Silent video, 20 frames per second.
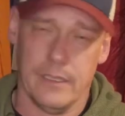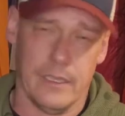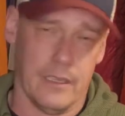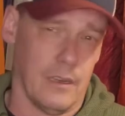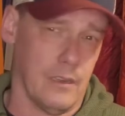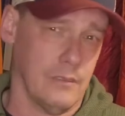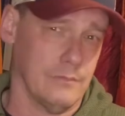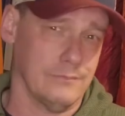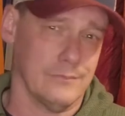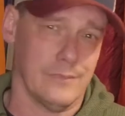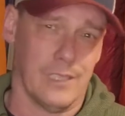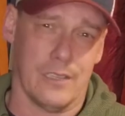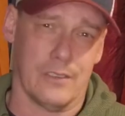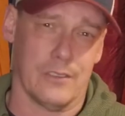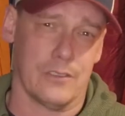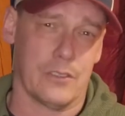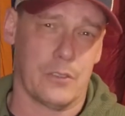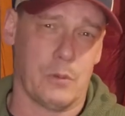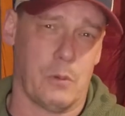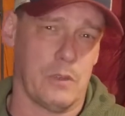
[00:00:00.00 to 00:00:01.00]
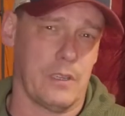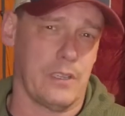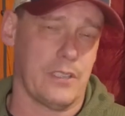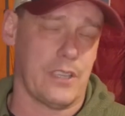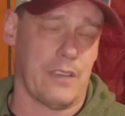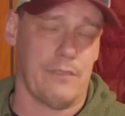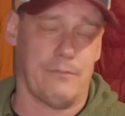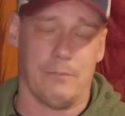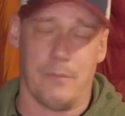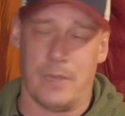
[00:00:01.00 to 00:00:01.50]
you know,
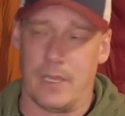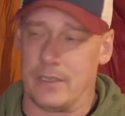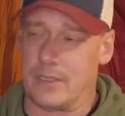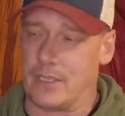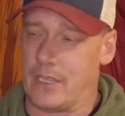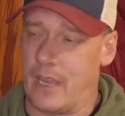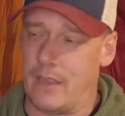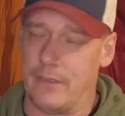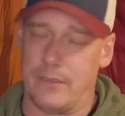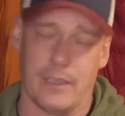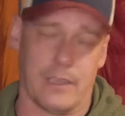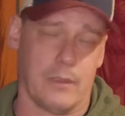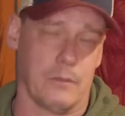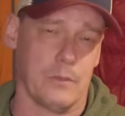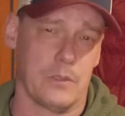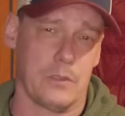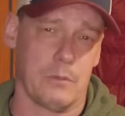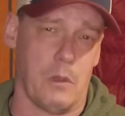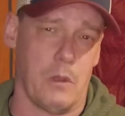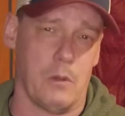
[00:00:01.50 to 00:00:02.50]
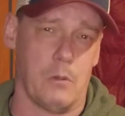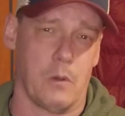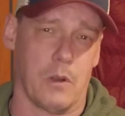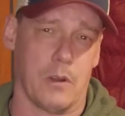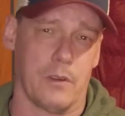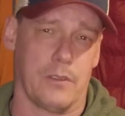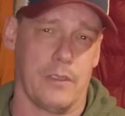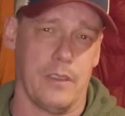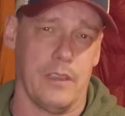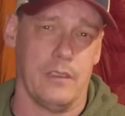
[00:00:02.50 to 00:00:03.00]
127 bucks, I think it was well
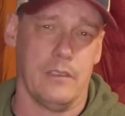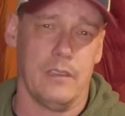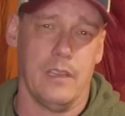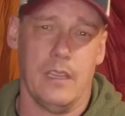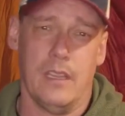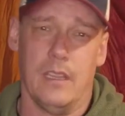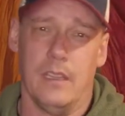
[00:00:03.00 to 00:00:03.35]
worth it.